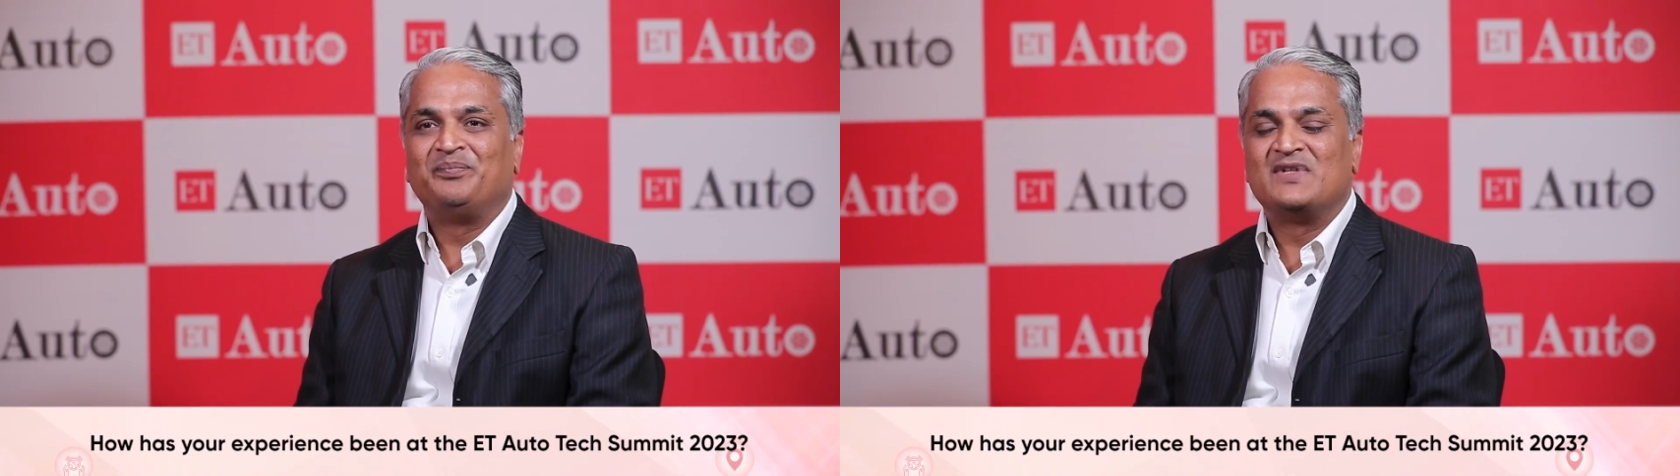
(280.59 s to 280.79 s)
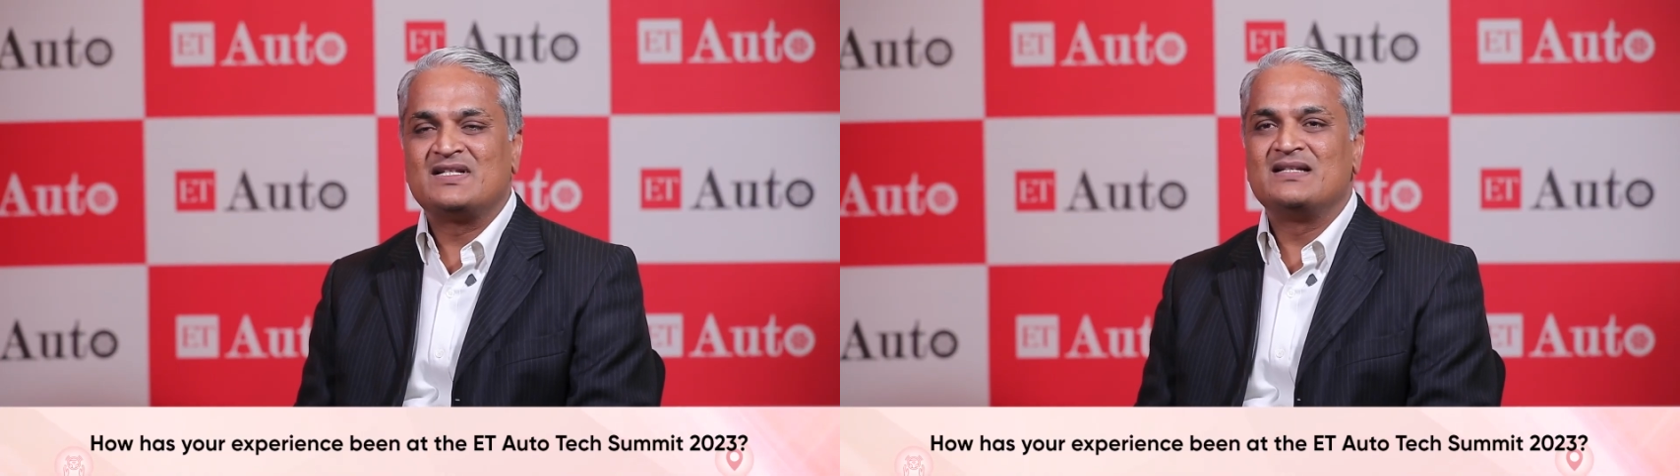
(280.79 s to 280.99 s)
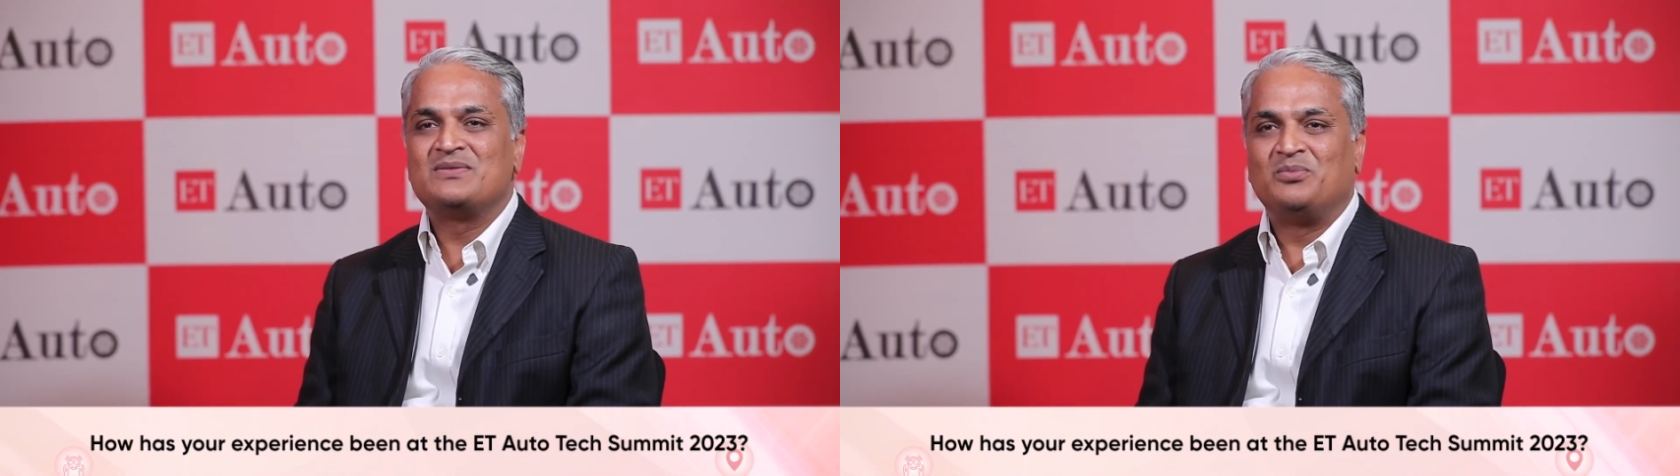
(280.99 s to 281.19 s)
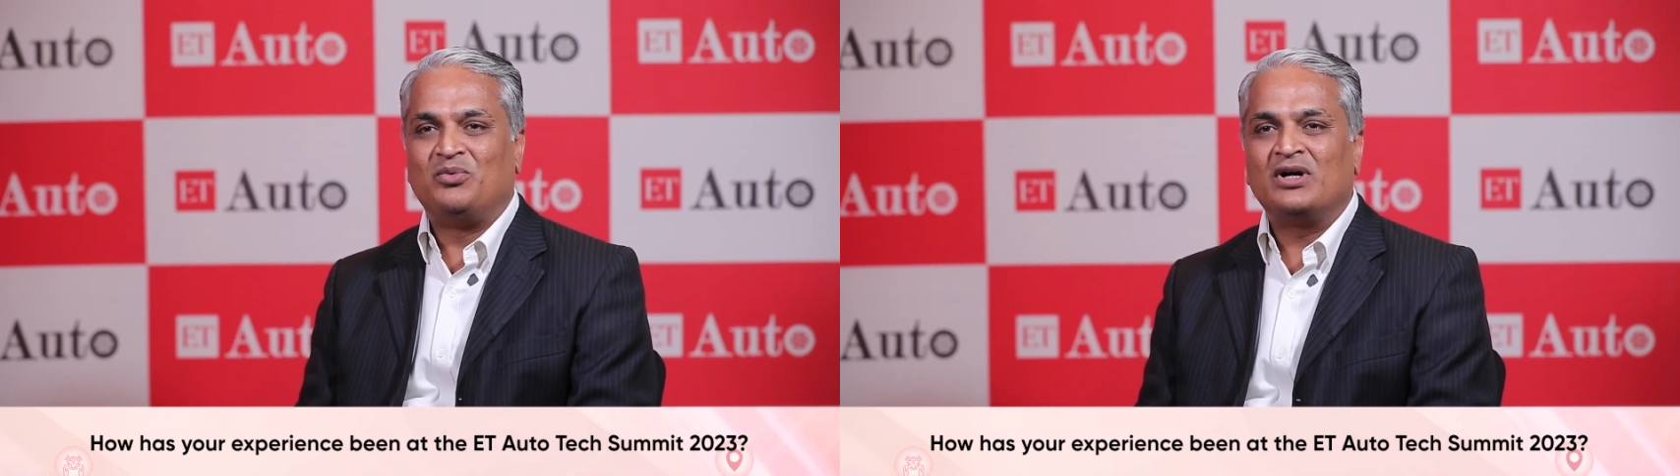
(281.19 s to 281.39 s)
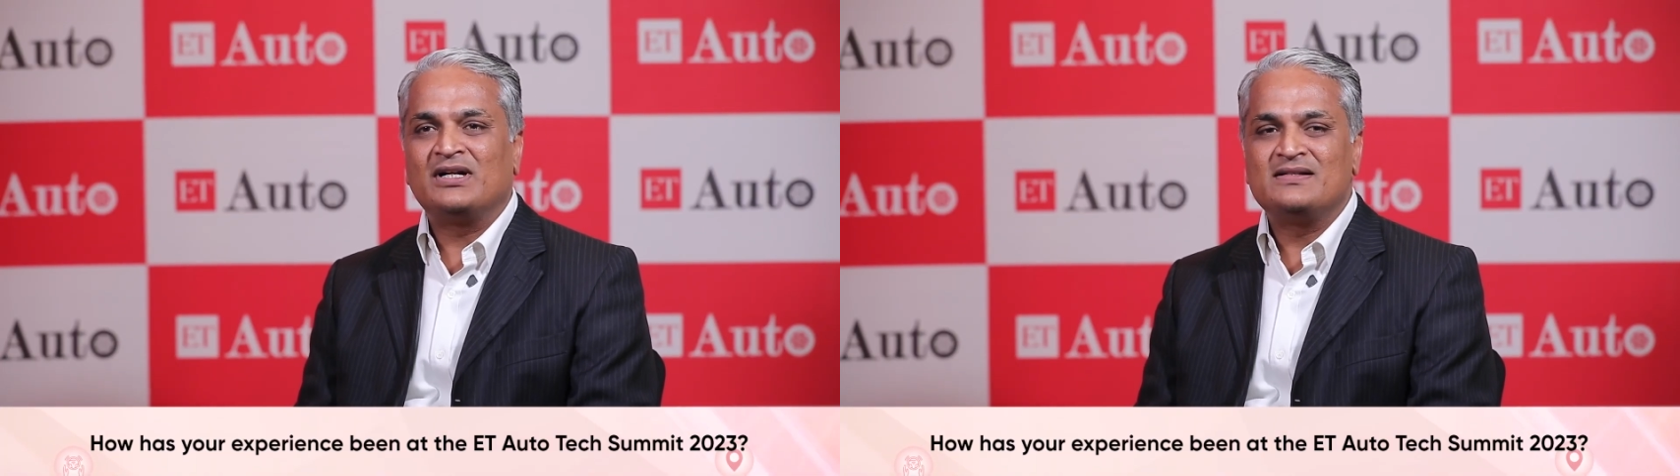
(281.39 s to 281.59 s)
this is
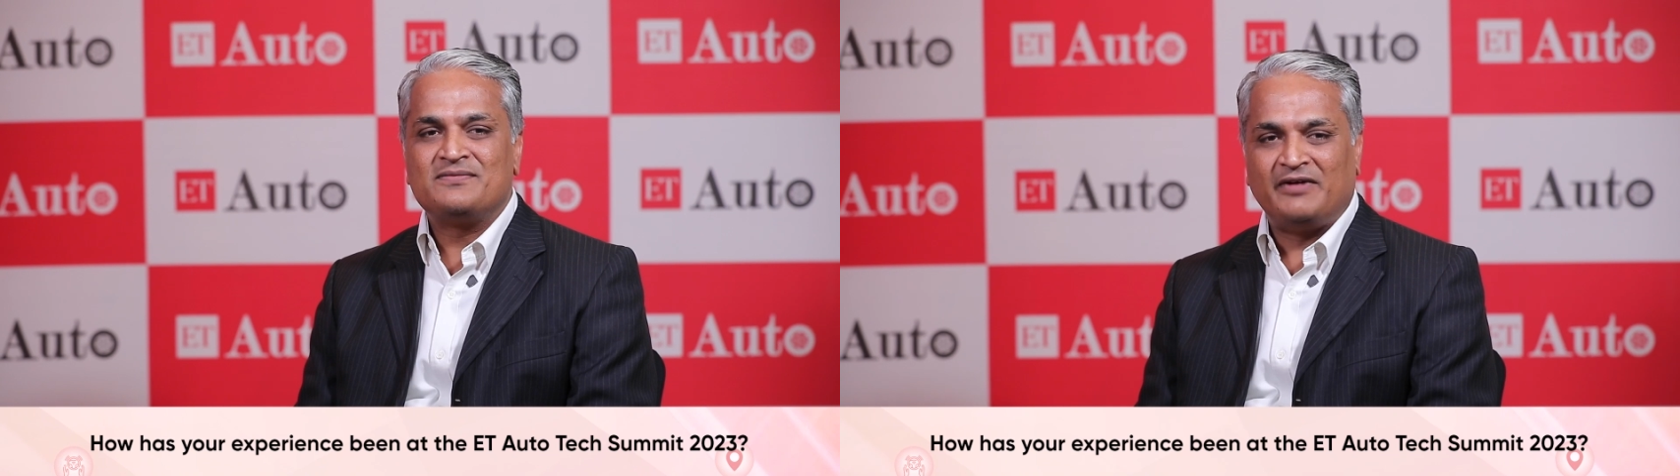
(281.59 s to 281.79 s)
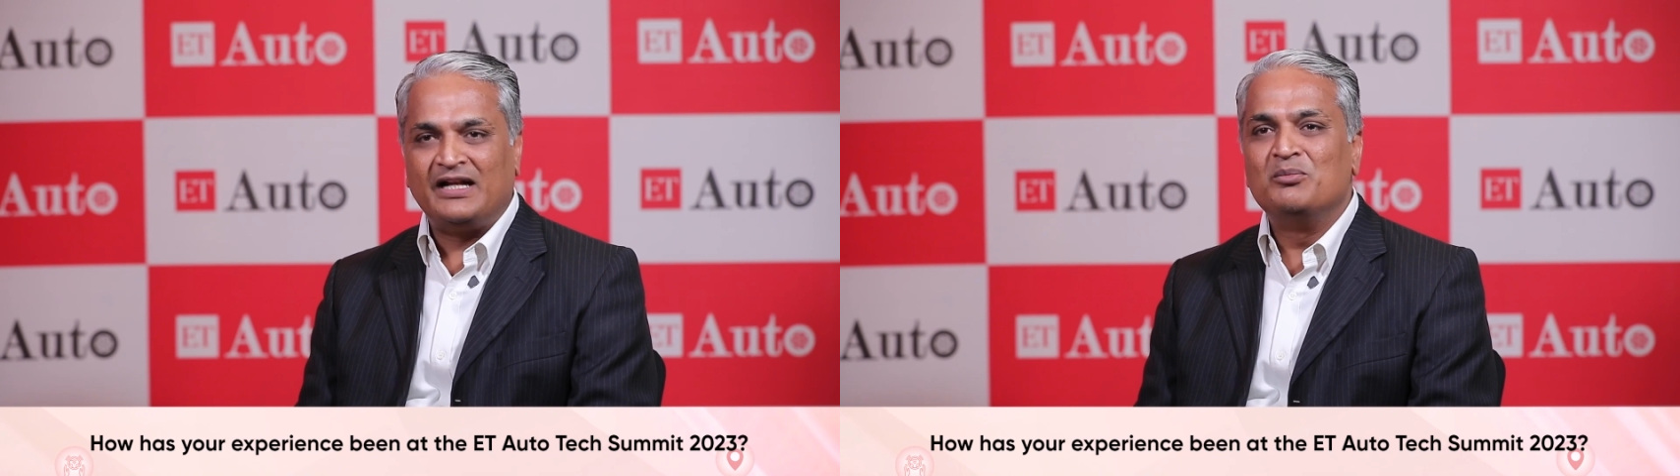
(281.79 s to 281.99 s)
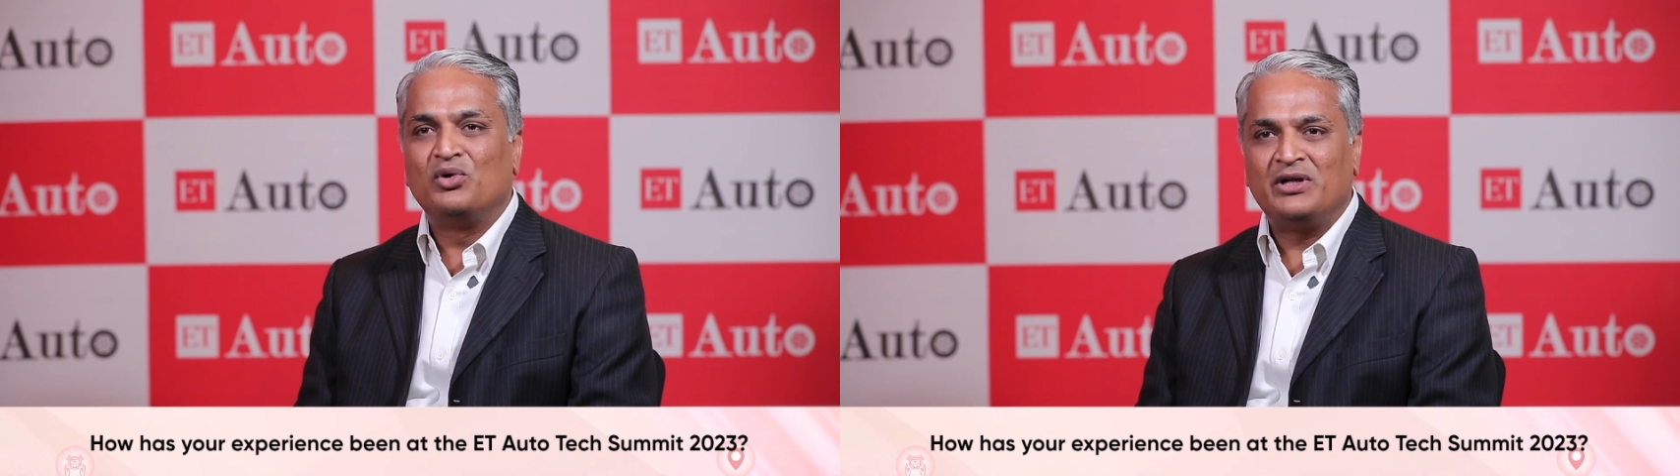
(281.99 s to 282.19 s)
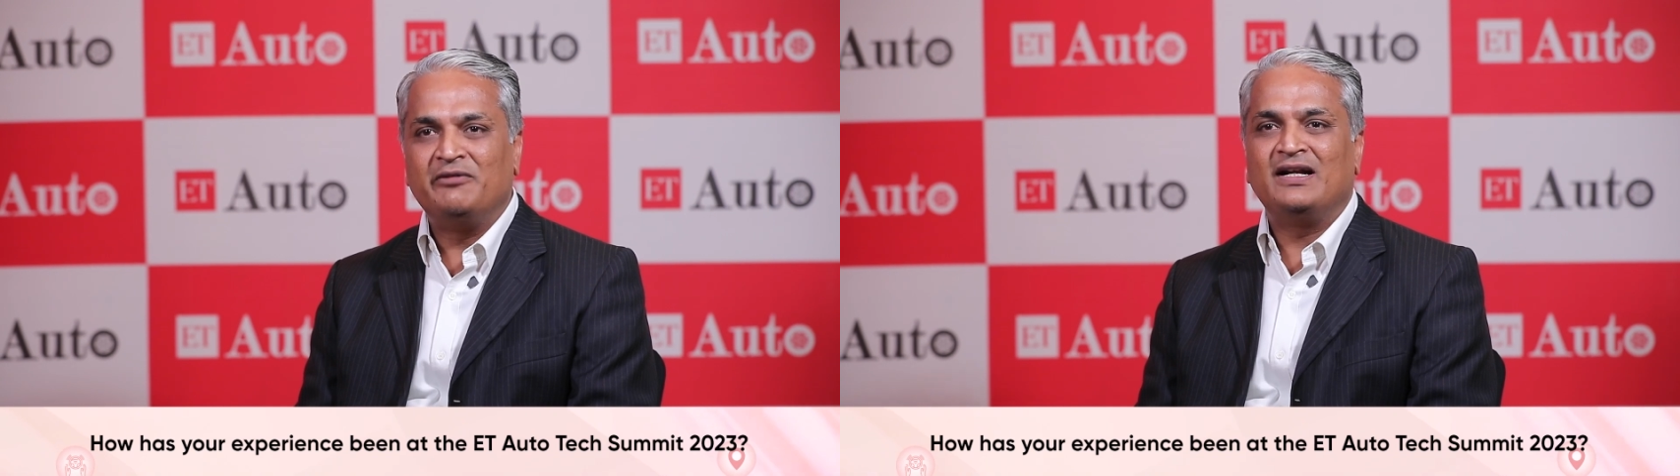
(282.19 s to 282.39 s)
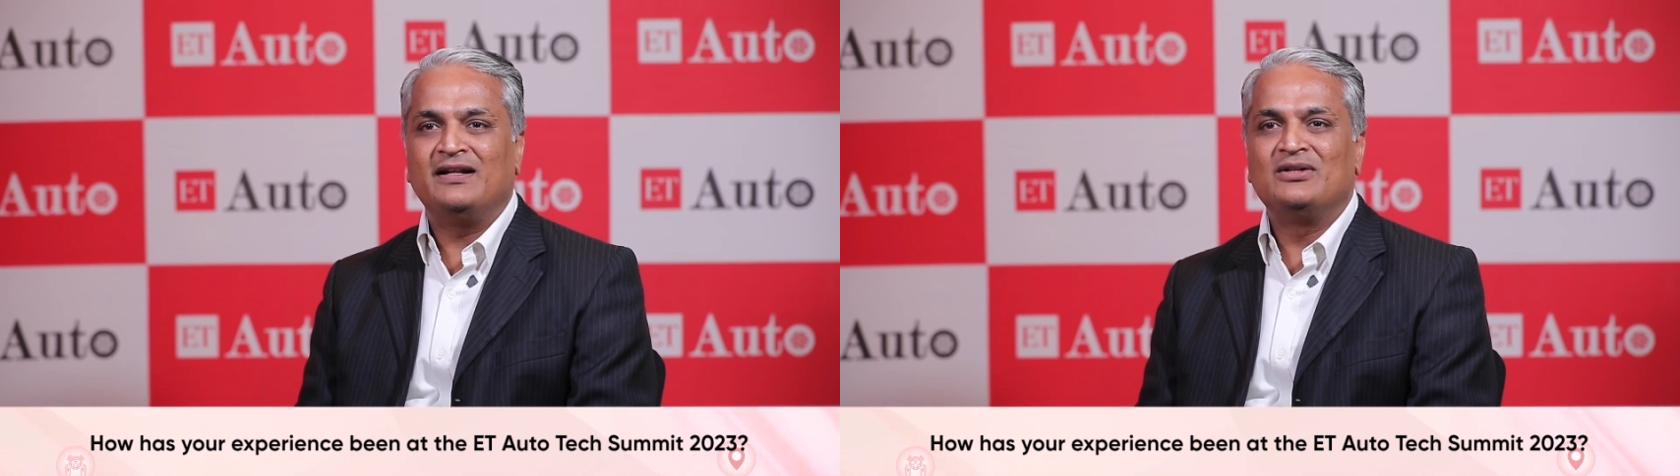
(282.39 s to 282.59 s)
what is very
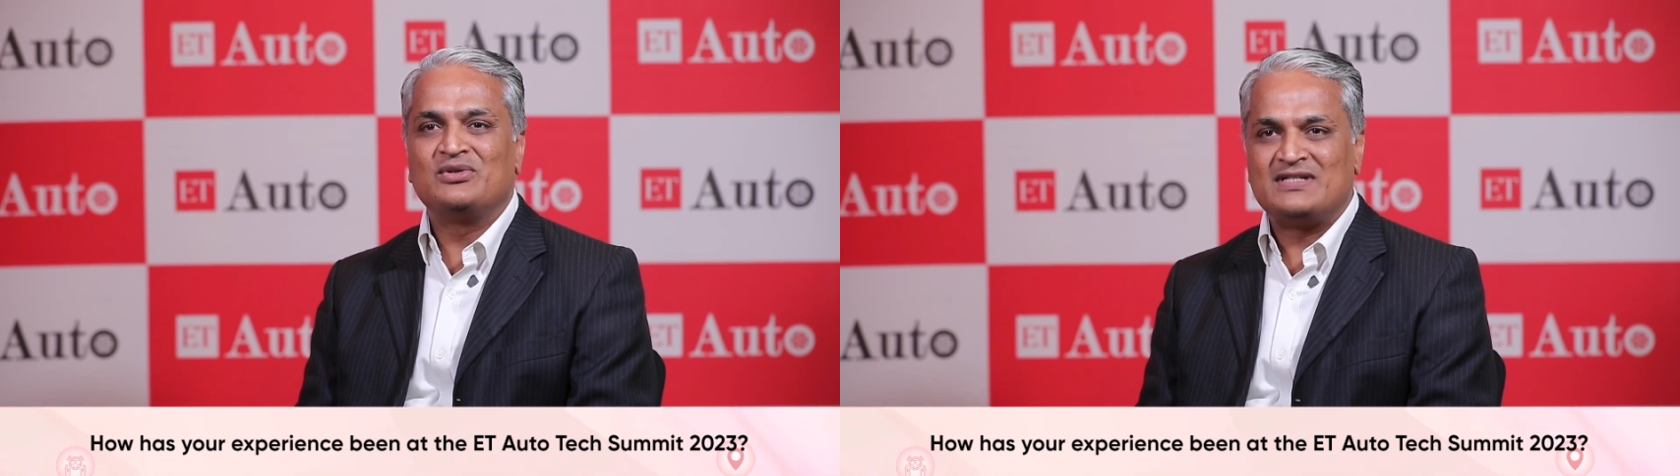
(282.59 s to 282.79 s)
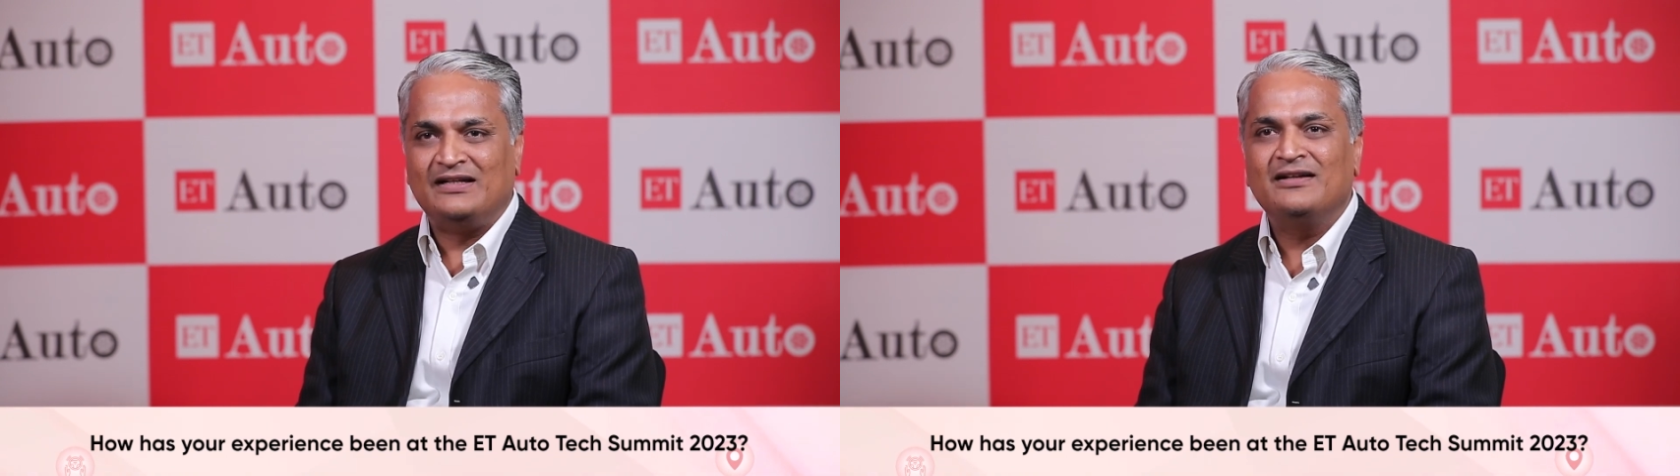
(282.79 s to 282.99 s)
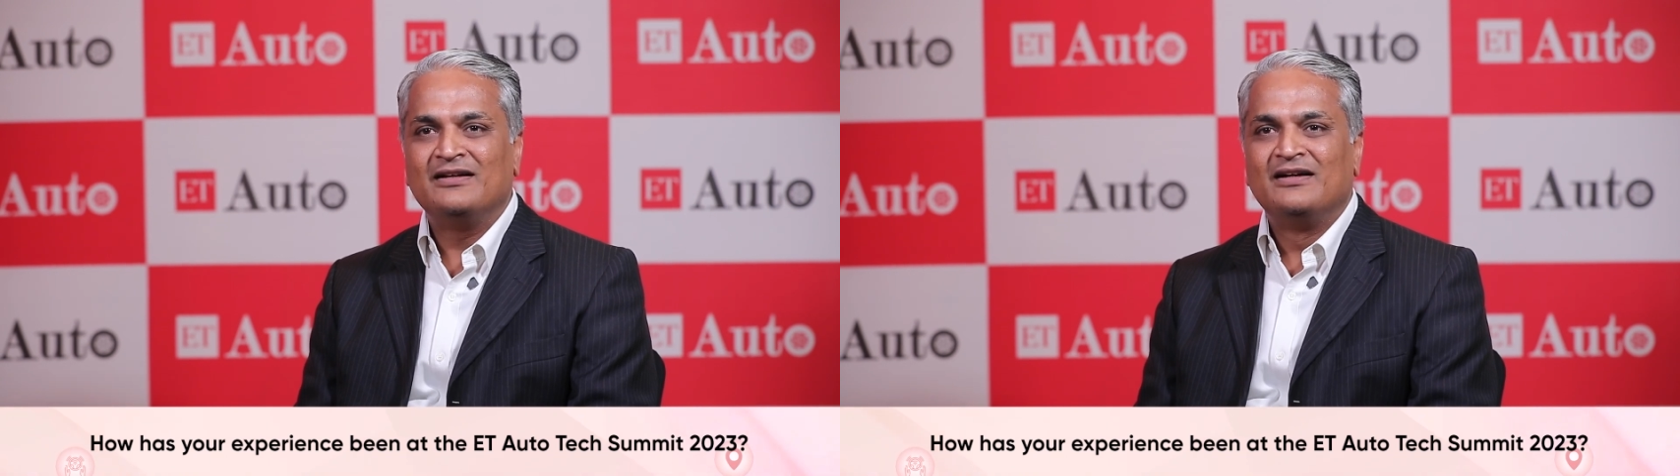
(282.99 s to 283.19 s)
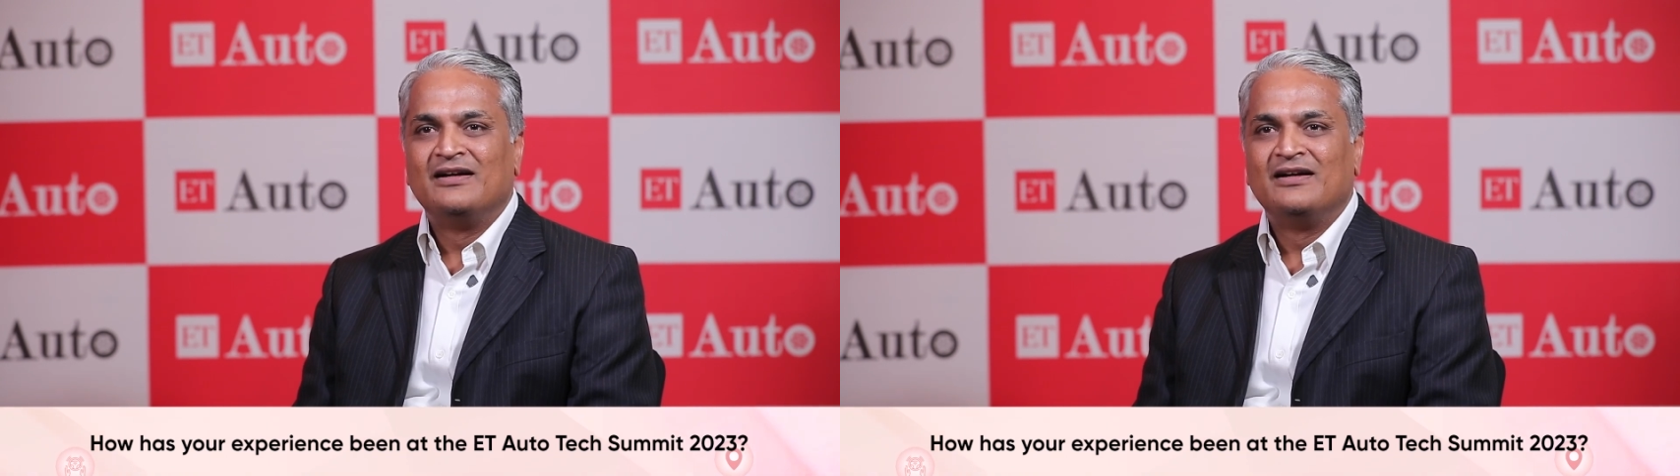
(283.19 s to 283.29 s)
motivating to see.